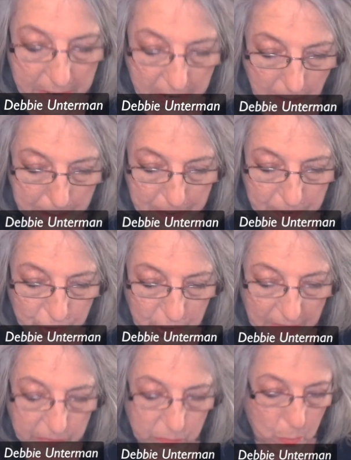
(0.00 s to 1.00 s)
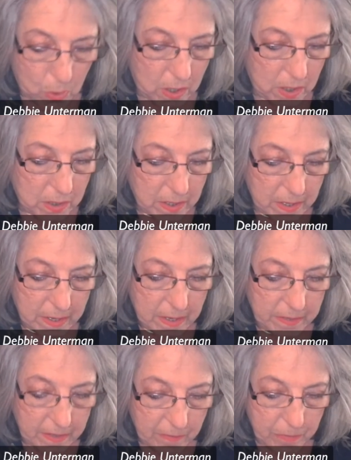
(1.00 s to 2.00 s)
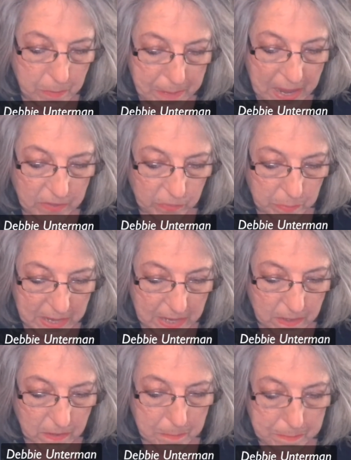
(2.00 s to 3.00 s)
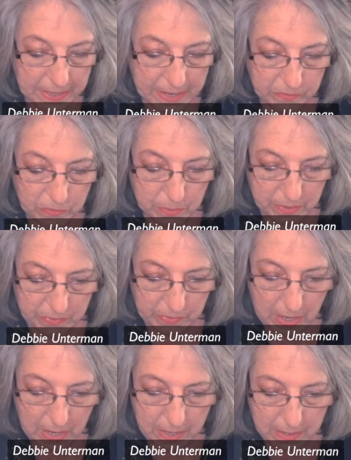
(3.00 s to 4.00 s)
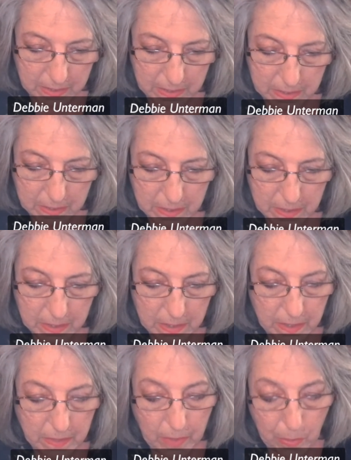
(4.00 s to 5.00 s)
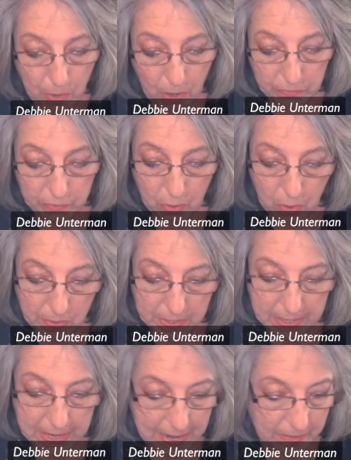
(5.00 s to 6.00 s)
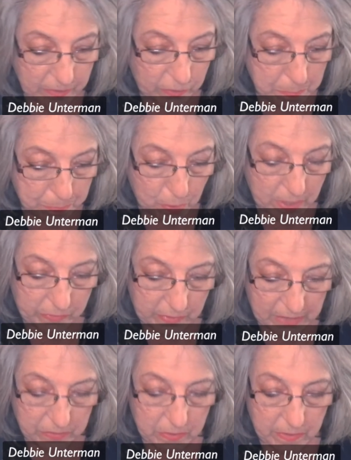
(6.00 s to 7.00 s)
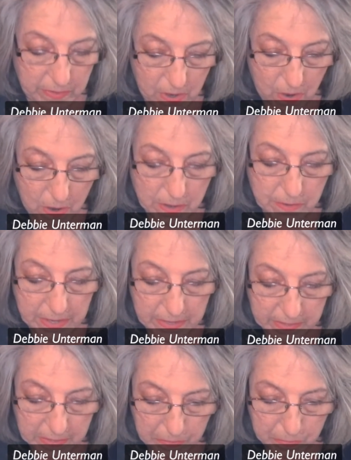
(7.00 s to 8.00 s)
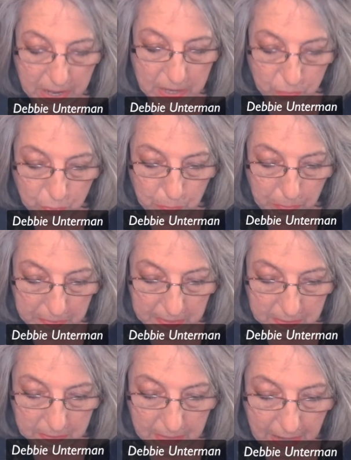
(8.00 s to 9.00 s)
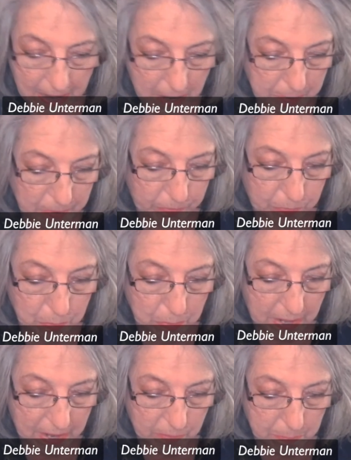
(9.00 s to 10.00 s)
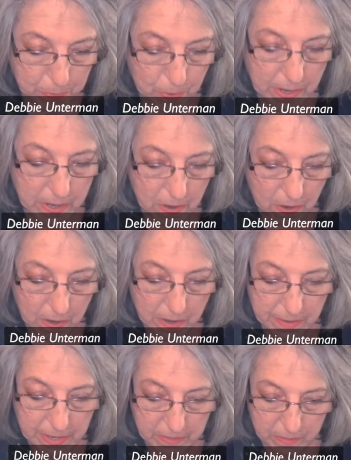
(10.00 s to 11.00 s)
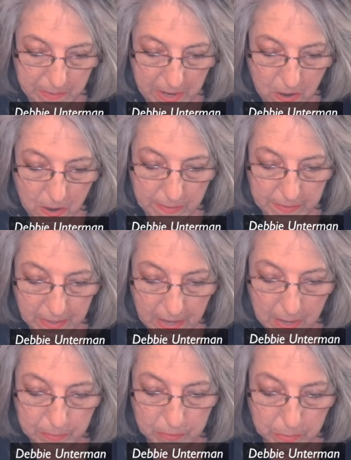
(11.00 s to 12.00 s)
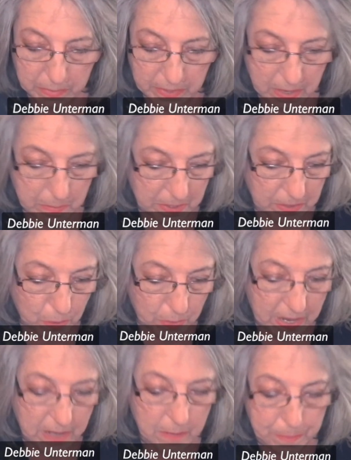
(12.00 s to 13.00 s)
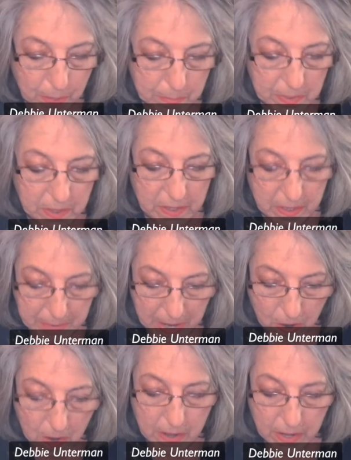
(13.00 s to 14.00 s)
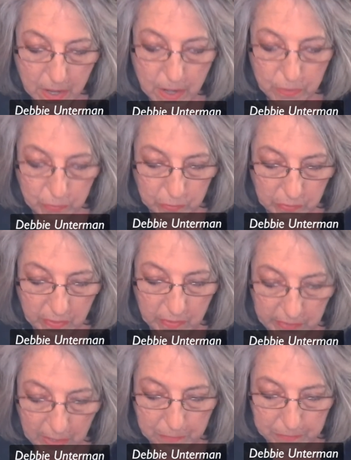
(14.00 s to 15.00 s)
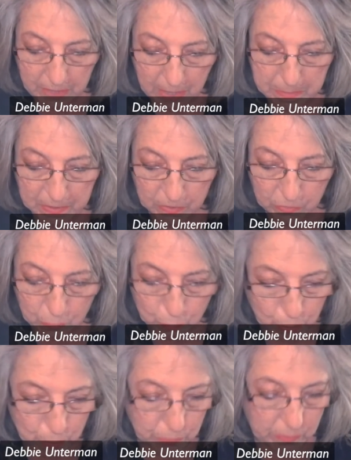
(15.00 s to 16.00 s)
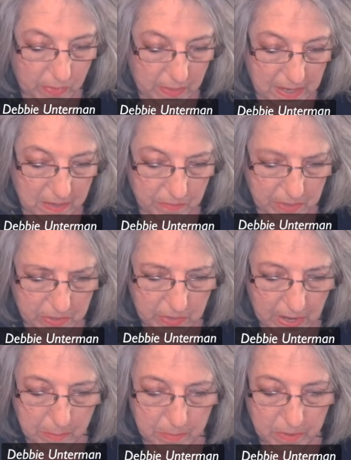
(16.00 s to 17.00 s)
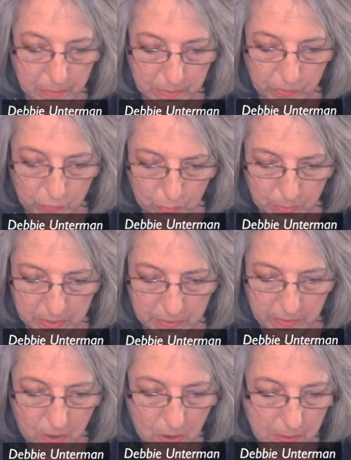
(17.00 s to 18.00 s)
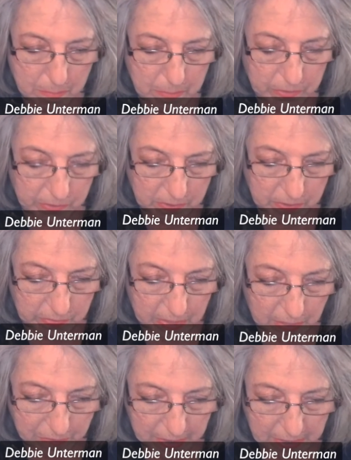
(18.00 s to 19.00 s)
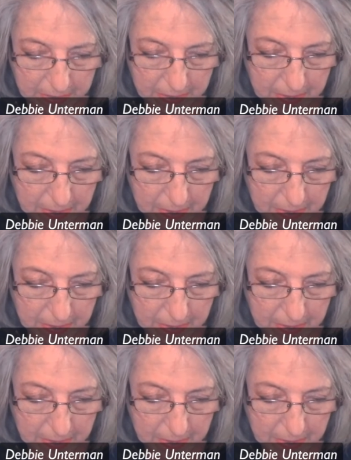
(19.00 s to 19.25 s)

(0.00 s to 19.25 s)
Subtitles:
of my upper chest wall to give the pacemaker a place to reside. They were also going to add a support section to the artery and then thread two thin cables through that support and artery into my heart. The cables would then be located permanently in my heart using the self-taping screws at the end of each cable that would screw into the heart muscle itself.